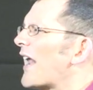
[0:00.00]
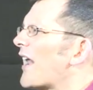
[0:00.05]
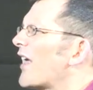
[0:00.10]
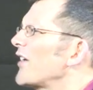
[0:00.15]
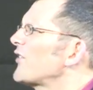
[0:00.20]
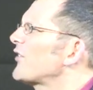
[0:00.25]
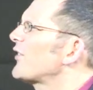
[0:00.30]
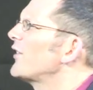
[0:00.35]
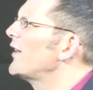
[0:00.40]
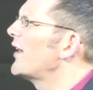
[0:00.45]
And
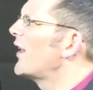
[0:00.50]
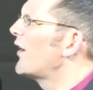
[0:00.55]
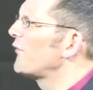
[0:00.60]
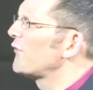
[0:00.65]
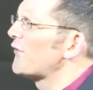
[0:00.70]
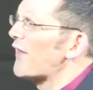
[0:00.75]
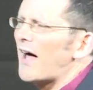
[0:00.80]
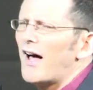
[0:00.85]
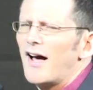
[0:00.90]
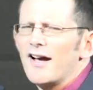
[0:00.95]
I just
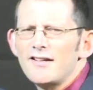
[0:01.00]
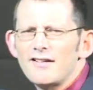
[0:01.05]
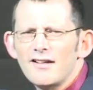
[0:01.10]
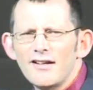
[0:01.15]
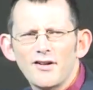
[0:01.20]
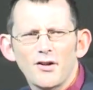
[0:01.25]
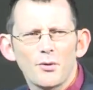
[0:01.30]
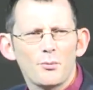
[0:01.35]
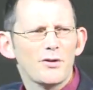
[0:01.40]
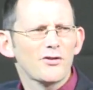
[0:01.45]
love that
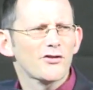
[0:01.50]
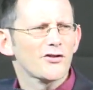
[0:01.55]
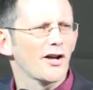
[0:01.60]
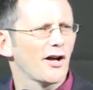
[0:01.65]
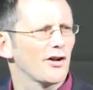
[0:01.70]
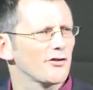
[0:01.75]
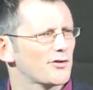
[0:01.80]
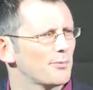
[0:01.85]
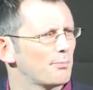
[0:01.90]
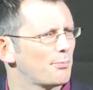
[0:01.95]
idea that we
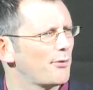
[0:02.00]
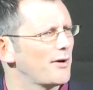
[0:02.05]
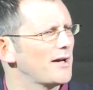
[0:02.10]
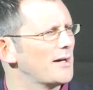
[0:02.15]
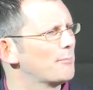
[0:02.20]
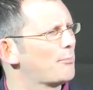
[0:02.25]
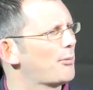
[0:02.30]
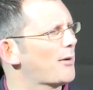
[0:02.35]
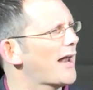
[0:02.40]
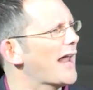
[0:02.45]
start to
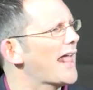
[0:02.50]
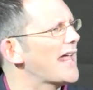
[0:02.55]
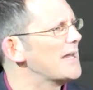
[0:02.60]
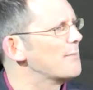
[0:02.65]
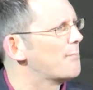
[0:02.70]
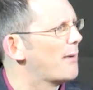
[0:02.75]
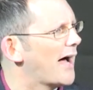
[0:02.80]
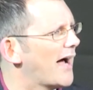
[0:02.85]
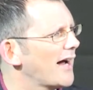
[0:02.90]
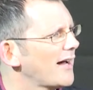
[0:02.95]
bring
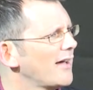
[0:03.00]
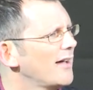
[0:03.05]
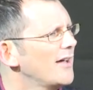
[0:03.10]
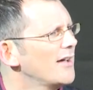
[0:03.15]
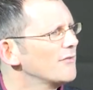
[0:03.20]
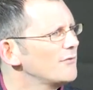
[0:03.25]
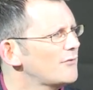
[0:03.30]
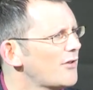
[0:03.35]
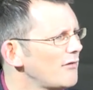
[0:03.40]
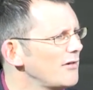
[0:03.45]
play back
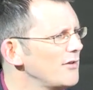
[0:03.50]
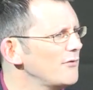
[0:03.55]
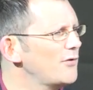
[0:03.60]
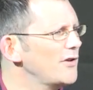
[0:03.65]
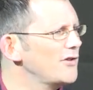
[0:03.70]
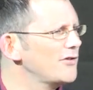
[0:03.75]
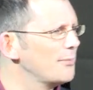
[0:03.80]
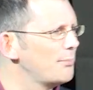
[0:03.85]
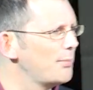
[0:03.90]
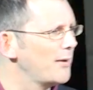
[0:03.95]
very
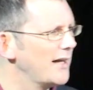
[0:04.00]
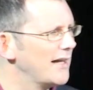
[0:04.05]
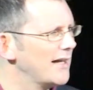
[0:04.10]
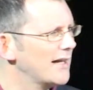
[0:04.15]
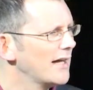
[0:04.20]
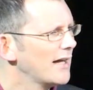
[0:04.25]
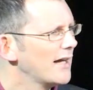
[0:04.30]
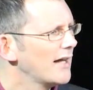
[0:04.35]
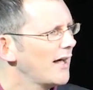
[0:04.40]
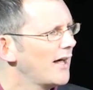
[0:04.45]

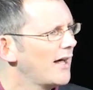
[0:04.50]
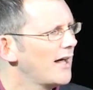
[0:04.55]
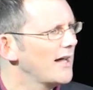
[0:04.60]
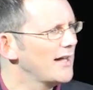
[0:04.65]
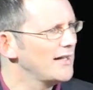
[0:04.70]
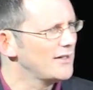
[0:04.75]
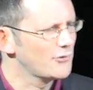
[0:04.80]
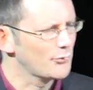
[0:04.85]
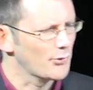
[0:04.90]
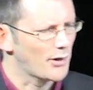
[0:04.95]
visibly uh,
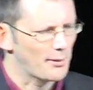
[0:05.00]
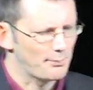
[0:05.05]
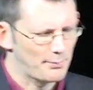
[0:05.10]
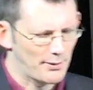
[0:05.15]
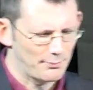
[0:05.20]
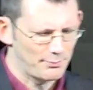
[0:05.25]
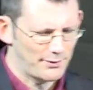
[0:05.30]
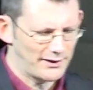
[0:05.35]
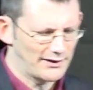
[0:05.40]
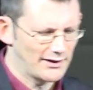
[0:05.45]
into our
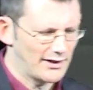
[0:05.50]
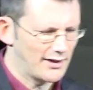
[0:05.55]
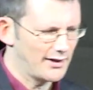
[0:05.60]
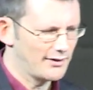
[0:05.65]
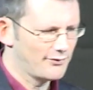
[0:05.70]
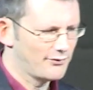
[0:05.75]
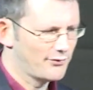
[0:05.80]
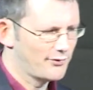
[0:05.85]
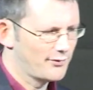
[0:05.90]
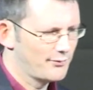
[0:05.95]
public
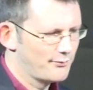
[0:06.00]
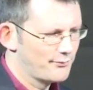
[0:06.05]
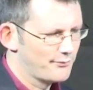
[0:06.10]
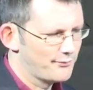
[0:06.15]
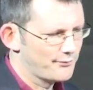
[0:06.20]
life.